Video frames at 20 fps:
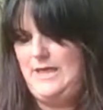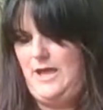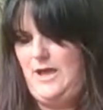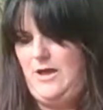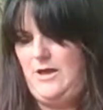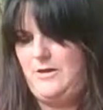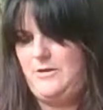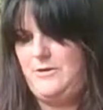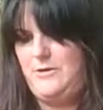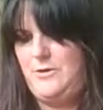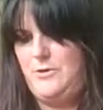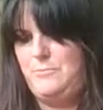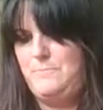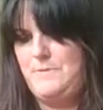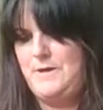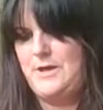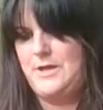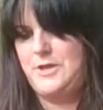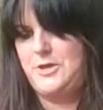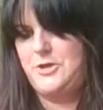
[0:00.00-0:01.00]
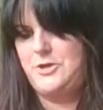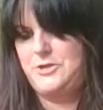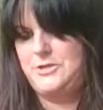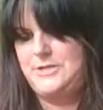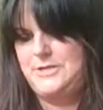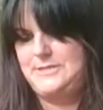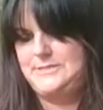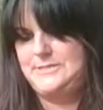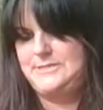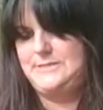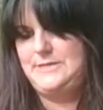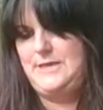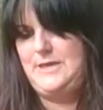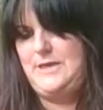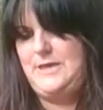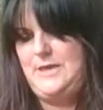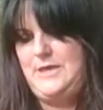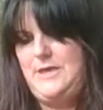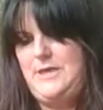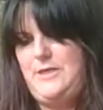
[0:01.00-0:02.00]
oh my goodness.
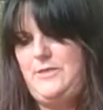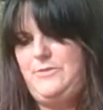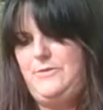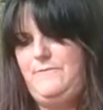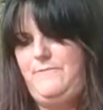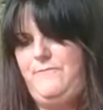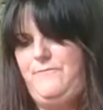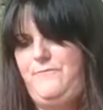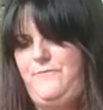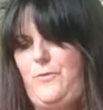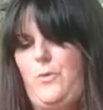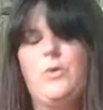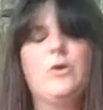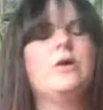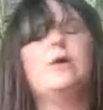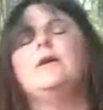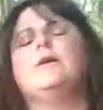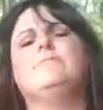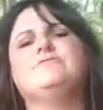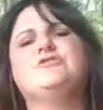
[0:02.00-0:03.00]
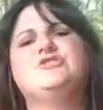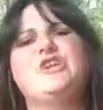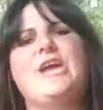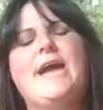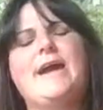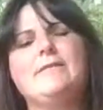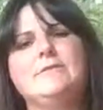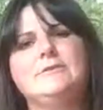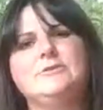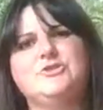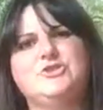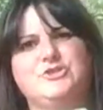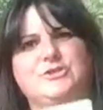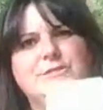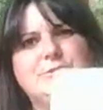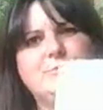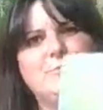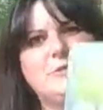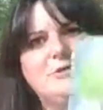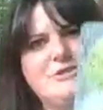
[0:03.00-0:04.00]
The Four of
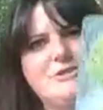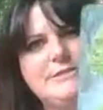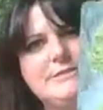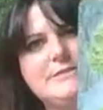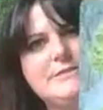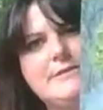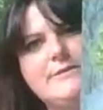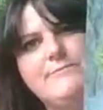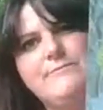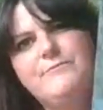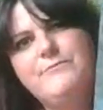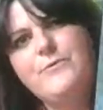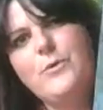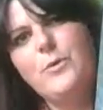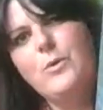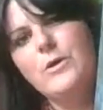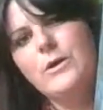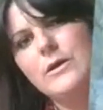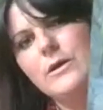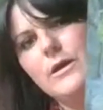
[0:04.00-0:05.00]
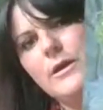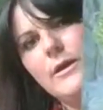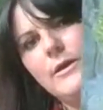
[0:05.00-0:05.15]
Challenges, which is the Four